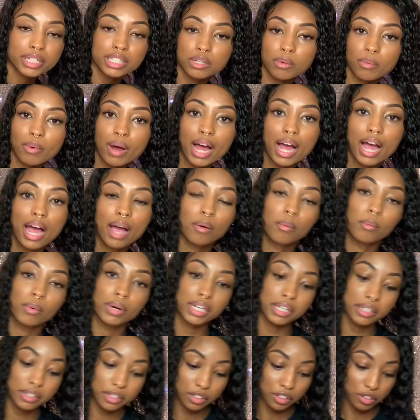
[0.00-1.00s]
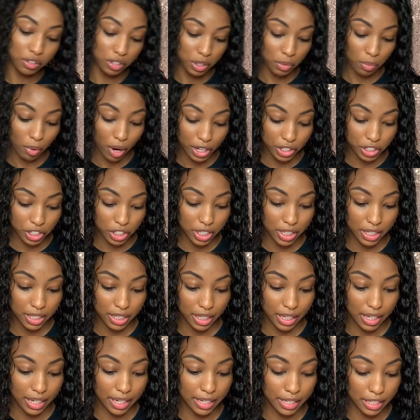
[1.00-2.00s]
why I wanted to do swatches
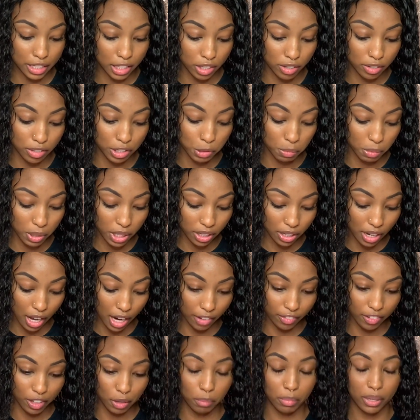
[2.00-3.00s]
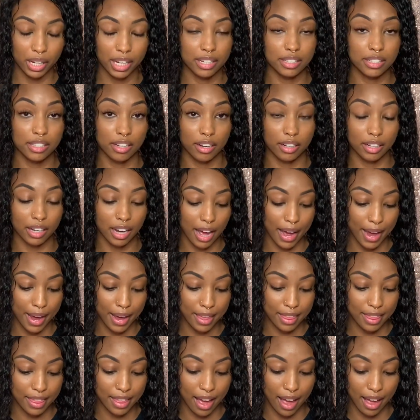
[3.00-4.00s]
is there's been a lot of complaints online
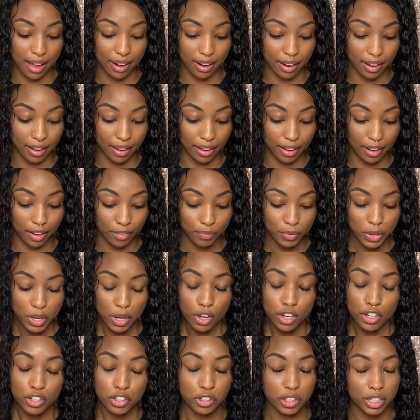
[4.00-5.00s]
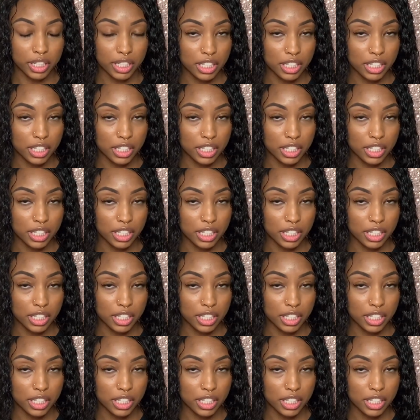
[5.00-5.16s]
that Trixie